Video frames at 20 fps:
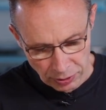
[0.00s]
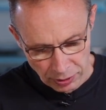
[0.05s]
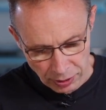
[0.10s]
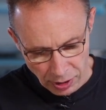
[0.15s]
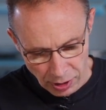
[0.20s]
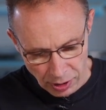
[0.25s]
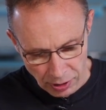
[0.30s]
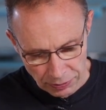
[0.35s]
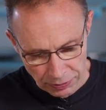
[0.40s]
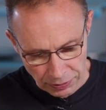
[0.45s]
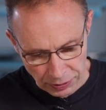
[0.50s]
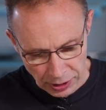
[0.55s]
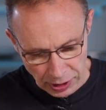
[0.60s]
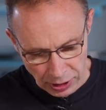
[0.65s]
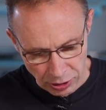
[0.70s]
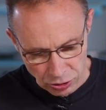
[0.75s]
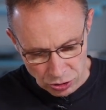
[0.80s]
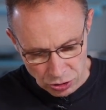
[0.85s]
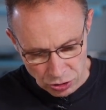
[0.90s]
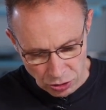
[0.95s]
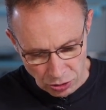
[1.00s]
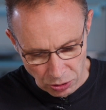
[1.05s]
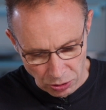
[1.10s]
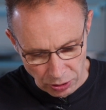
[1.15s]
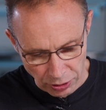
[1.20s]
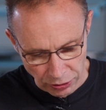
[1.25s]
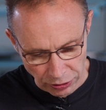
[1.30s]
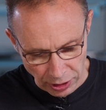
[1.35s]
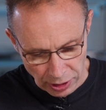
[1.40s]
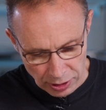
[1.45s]
1/2 inch or a
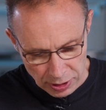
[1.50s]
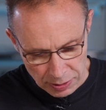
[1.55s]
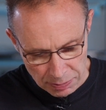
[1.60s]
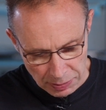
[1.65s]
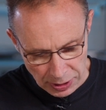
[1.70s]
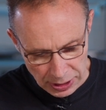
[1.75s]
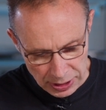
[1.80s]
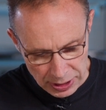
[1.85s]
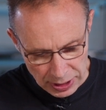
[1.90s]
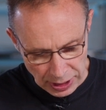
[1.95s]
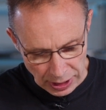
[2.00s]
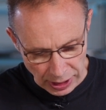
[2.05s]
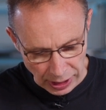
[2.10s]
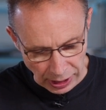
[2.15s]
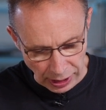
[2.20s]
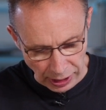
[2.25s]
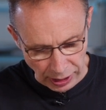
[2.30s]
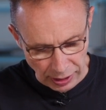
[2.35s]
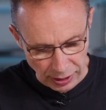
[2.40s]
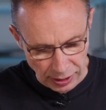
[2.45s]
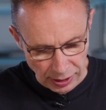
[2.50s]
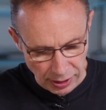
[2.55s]
centimetre here.